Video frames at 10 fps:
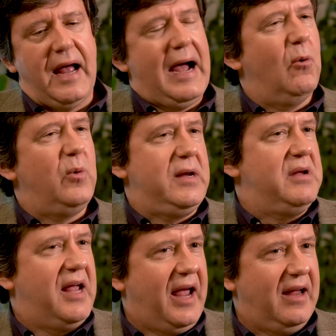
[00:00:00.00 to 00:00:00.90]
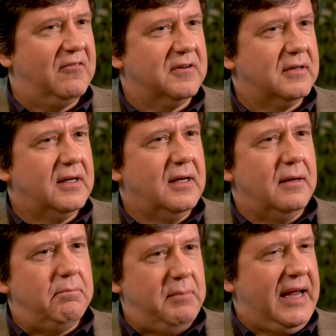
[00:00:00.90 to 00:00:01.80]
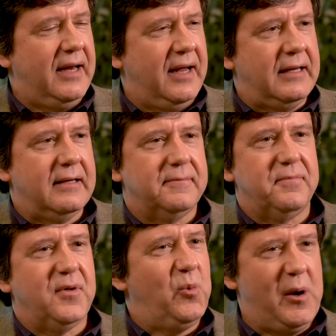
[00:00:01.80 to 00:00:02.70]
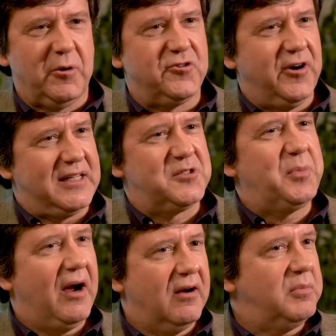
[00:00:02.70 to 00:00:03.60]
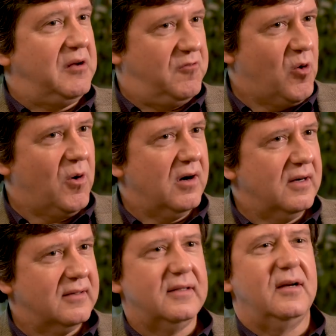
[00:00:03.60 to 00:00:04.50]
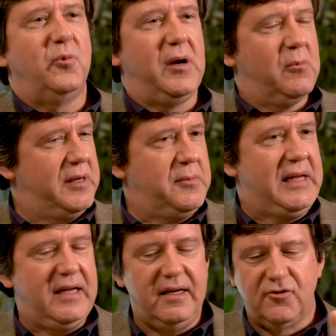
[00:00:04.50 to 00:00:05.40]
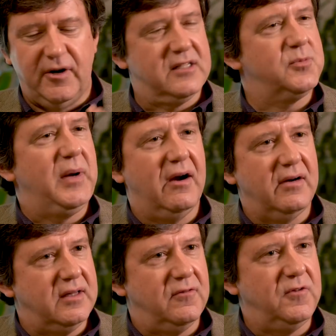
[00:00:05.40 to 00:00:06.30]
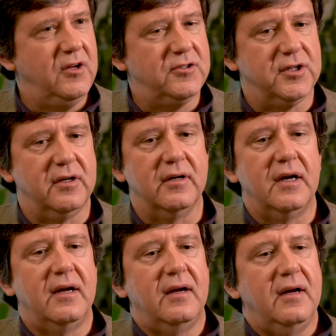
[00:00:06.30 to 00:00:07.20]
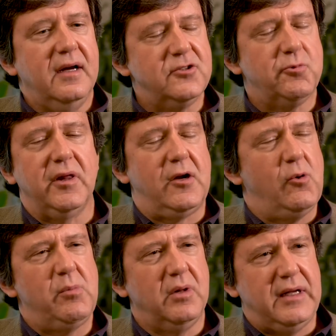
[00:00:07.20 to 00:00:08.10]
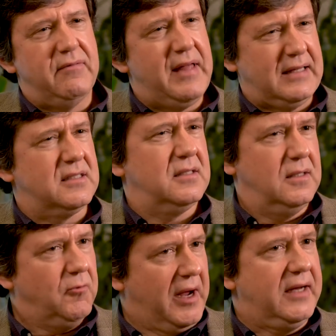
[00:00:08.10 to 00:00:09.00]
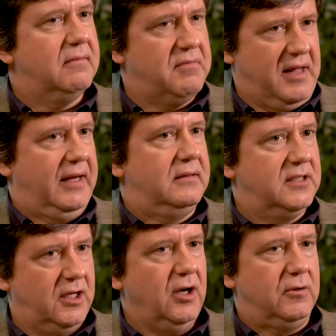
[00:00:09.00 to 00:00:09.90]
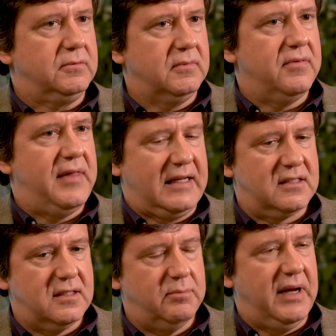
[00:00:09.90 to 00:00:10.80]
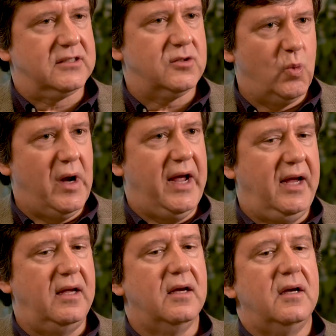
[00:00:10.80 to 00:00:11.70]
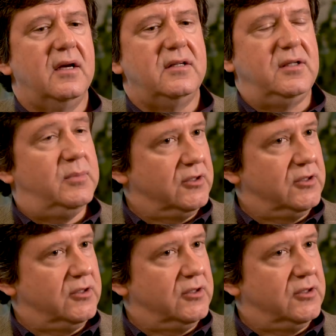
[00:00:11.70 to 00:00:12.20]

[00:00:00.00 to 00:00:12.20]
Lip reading: how we behave, meaning we were transparent before, we will be transparent in the future, because really we believe that's the right thing to do. That's the best way to